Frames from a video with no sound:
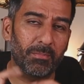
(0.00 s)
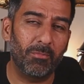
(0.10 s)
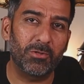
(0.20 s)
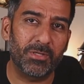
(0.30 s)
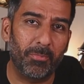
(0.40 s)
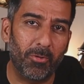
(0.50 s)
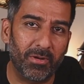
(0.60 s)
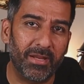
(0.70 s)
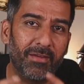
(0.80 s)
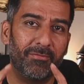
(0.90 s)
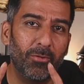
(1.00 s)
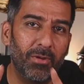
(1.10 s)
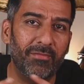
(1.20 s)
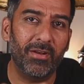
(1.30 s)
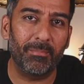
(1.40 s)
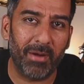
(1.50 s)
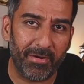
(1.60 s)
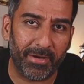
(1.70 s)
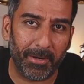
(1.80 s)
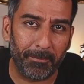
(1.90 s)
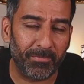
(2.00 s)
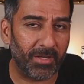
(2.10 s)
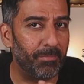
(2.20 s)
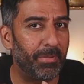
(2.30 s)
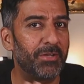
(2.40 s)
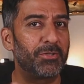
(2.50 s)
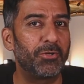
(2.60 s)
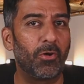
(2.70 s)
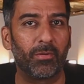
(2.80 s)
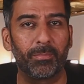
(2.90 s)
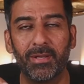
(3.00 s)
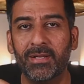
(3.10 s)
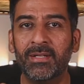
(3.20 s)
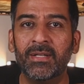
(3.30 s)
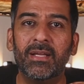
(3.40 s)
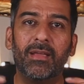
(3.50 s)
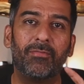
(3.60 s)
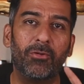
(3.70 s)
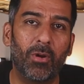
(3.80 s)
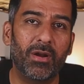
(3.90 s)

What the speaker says: But most importantly, if you live in America compared to Europe, if